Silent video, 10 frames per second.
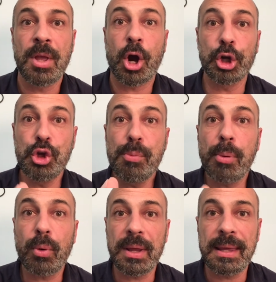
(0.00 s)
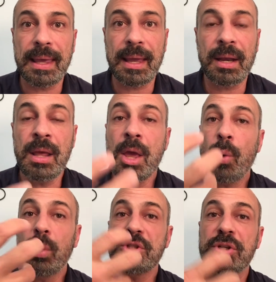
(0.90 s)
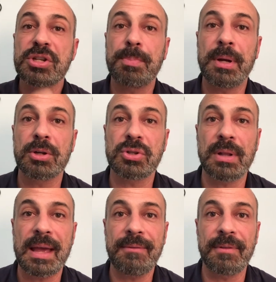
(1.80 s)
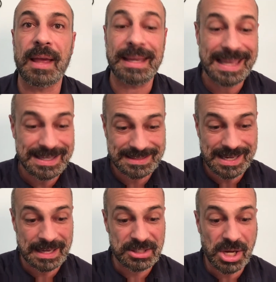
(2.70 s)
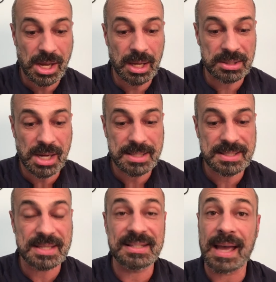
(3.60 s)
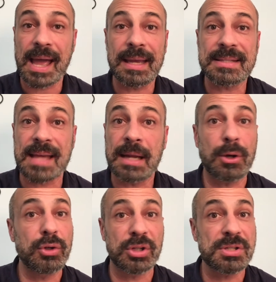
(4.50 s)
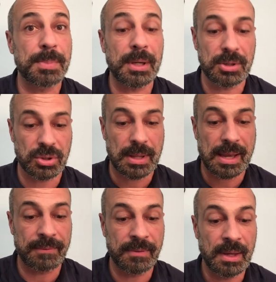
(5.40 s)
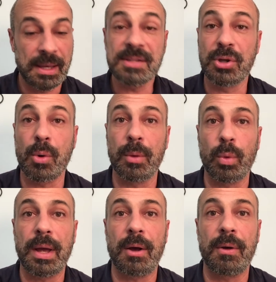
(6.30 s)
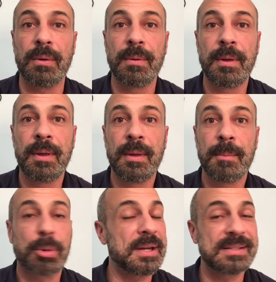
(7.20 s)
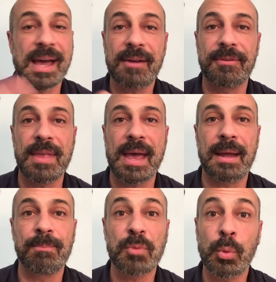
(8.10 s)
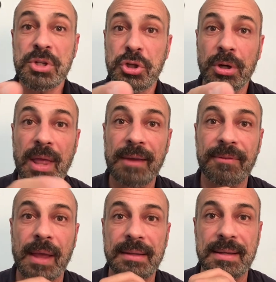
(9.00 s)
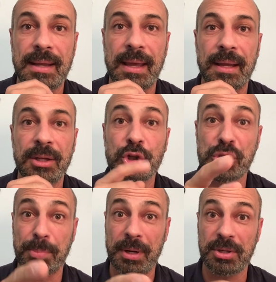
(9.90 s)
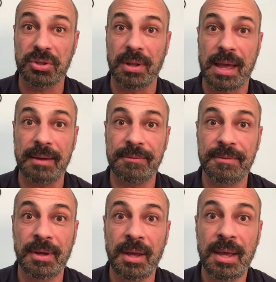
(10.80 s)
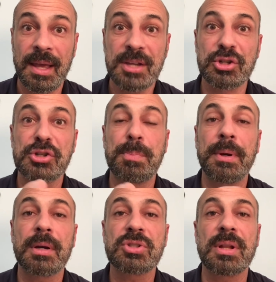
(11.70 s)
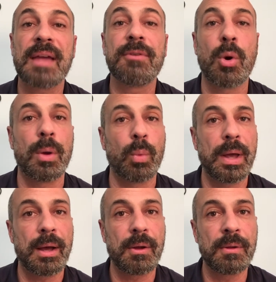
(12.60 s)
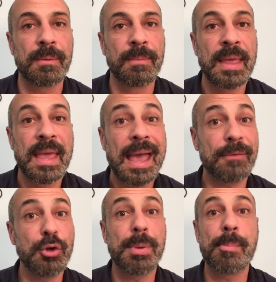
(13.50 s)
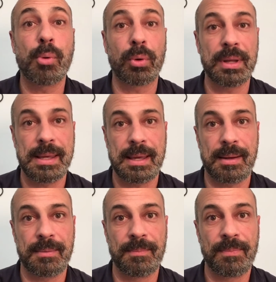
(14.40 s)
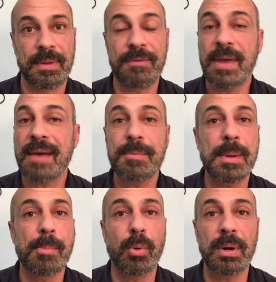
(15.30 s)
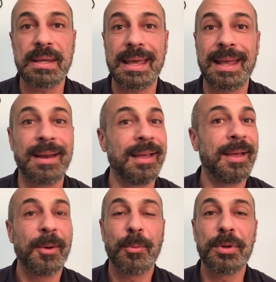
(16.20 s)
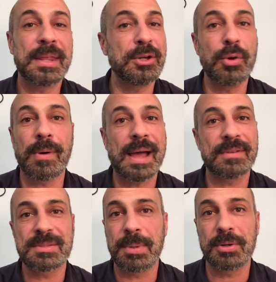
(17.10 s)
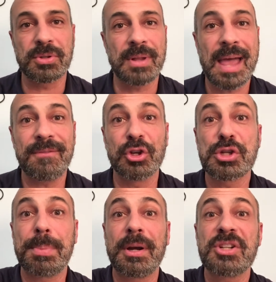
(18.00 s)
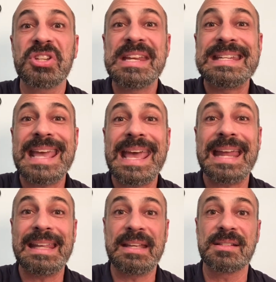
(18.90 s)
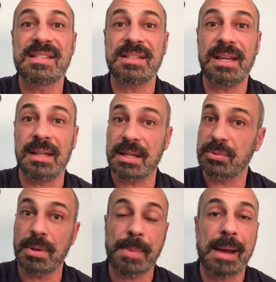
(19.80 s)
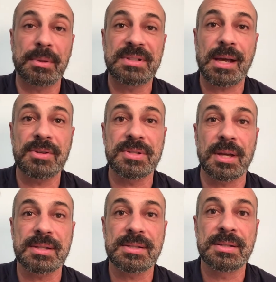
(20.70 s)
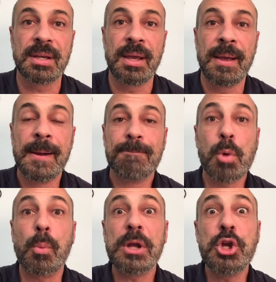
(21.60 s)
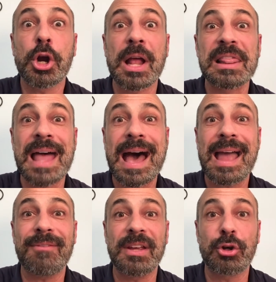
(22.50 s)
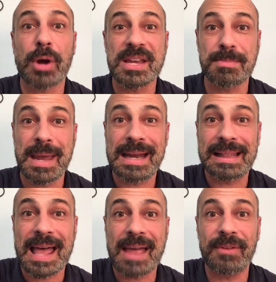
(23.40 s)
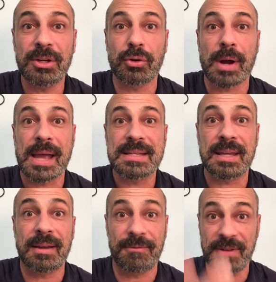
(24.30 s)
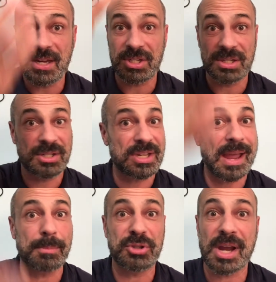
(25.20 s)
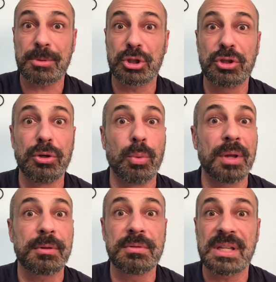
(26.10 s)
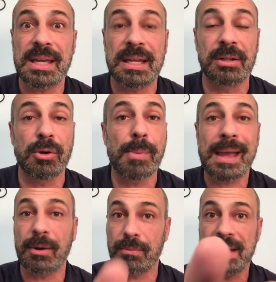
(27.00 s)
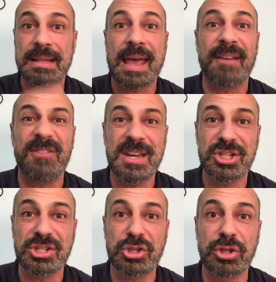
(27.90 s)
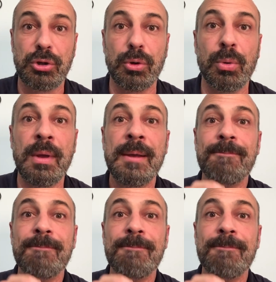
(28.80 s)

Are you born again? What's your spiritual life like? He said, John says, Gaius, I know your spiritual life is going well. Praise God for that. What's your life like today? Your spiritual life. Is your spiritual life going well? Have you been born again? If you haven't been born again, well, then you don't have a spiritual life. You're spiritually dead in sin. That's what the Bible tells us. But when you're alive in Christ, made alive in Christ, like Ephesians chapter 2, 1 through 10, go back and read that. Ephesians 2,